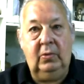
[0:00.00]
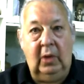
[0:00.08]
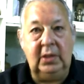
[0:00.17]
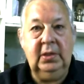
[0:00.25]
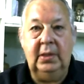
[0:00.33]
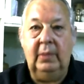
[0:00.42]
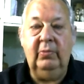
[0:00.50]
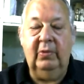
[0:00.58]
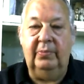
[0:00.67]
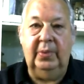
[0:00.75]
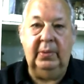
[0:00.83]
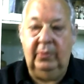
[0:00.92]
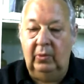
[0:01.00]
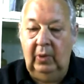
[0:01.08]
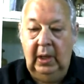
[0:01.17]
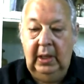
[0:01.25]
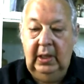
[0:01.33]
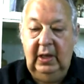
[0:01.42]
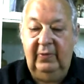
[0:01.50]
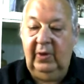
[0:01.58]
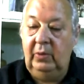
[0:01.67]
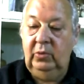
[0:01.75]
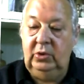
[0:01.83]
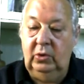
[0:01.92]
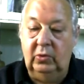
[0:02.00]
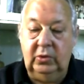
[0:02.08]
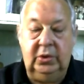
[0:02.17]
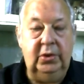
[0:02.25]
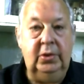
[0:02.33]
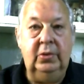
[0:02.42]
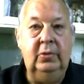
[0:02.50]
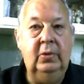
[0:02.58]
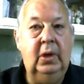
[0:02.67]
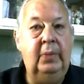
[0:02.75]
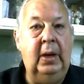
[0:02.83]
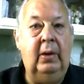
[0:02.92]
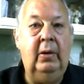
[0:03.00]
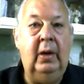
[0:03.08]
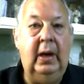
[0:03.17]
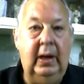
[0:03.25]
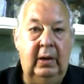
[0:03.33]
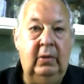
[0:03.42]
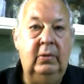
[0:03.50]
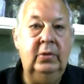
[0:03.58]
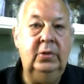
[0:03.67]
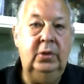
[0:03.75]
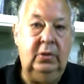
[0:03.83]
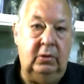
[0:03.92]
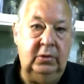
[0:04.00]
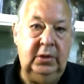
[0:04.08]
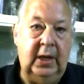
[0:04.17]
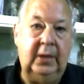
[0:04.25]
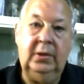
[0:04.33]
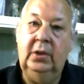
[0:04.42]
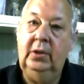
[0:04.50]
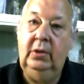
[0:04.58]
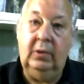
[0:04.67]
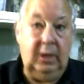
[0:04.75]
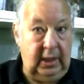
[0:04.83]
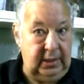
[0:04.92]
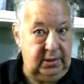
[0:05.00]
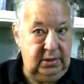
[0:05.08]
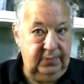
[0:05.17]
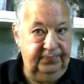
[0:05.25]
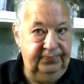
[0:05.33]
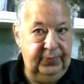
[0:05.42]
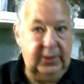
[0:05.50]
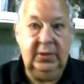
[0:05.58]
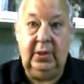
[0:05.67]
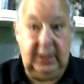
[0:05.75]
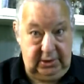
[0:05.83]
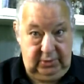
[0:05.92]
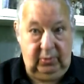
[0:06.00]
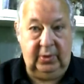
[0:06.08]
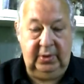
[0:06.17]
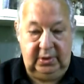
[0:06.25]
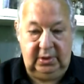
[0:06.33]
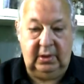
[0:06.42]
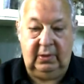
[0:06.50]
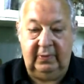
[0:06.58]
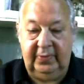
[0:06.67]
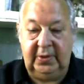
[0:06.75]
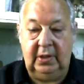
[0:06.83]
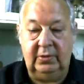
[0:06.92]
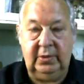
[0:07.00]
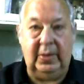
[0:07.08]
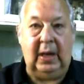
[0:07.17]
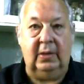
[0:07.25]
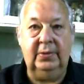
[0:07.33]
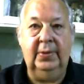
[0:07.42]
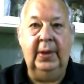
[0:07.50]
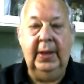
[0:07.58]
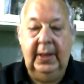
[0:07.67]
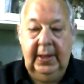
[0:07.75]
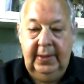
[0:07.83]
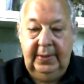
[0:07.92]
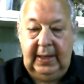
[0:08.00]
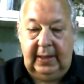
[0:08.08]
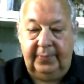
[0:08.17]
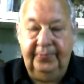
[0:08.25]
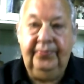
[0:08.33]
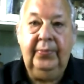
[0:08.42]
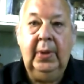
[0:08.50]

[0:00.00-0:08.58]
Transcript: quite a number of people if I would talk to you about how to contact your guides. So that's what this little video is about. Now,